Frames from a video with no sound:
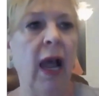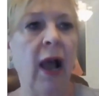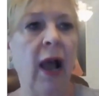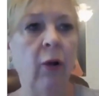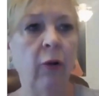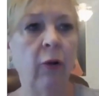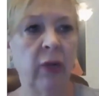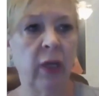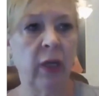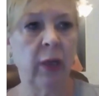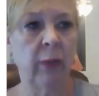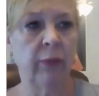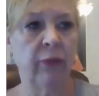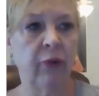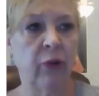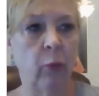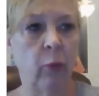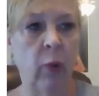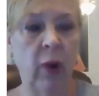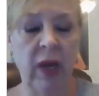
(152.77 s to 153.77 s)
outcomes
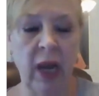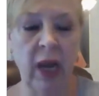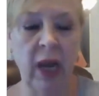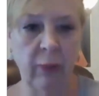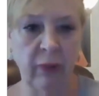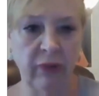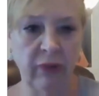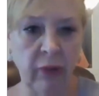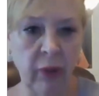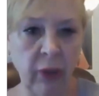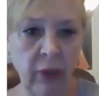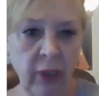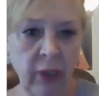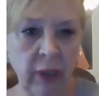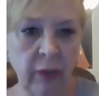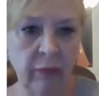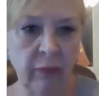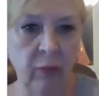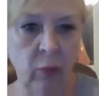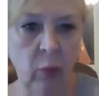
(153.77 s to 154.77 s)
are what I was
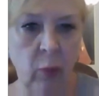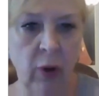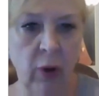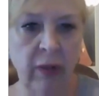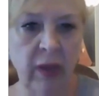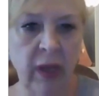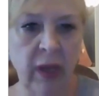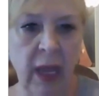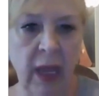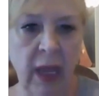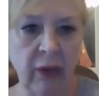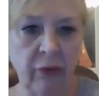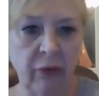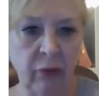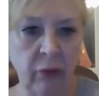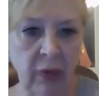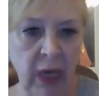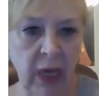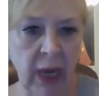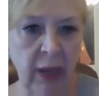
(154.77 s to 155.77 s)
looking for. The
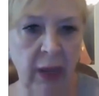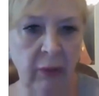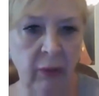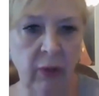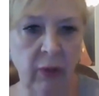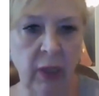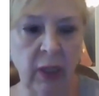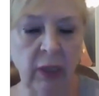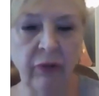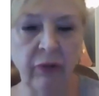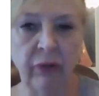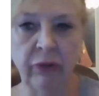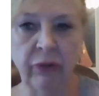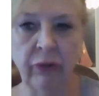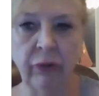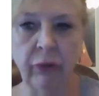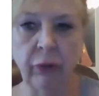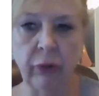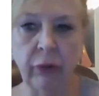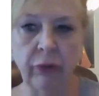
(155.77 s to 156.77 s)
actual gathering
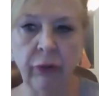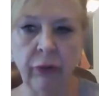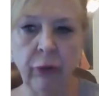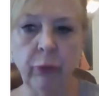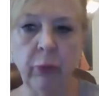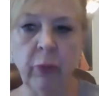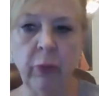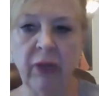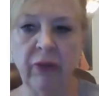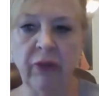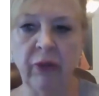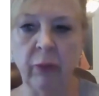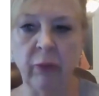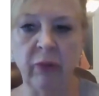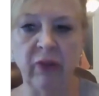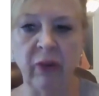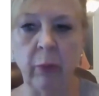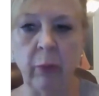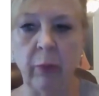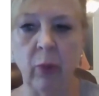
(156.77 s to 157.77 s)
just took too much. It
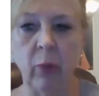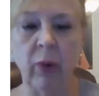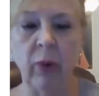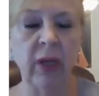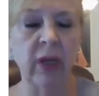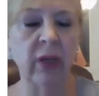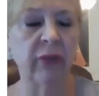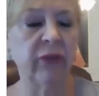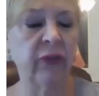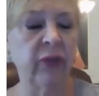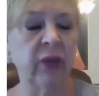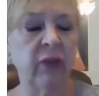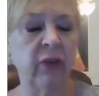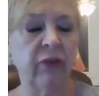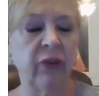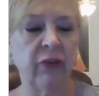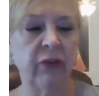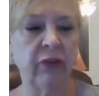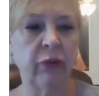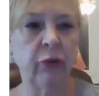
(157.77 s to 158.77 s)
was laborious, and it
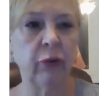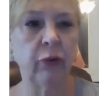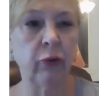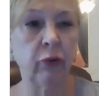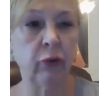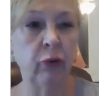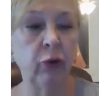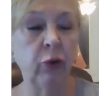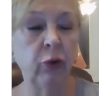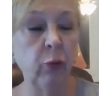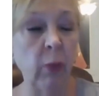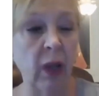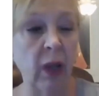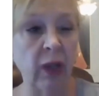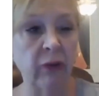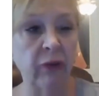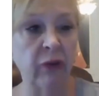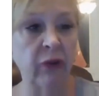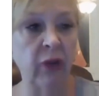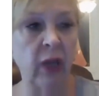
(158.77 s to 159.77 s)
just took too
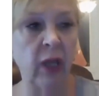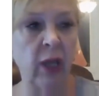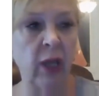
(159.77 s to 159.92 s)
much